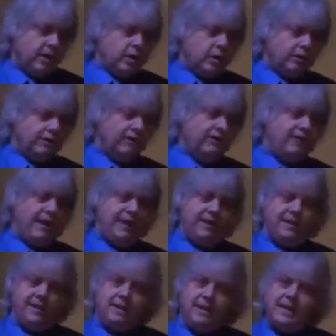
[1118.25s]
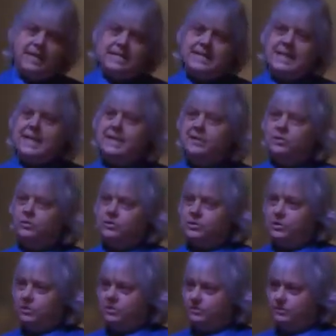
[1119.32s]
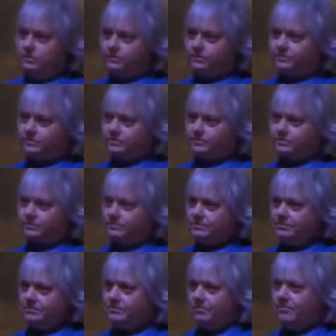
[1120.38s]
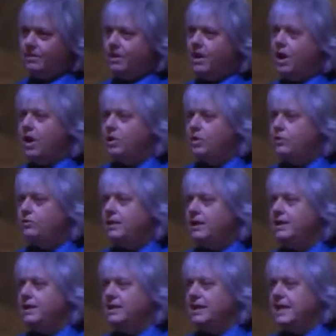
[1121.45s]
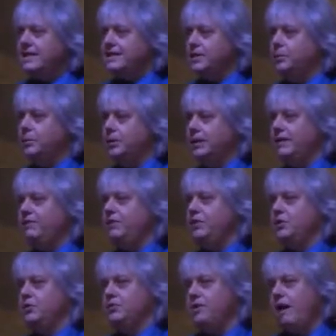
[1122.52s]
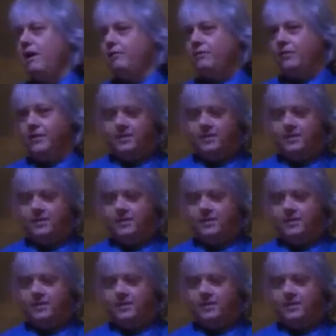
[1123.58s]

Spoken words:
Your faith has healed you. All you need is the belief in yourself.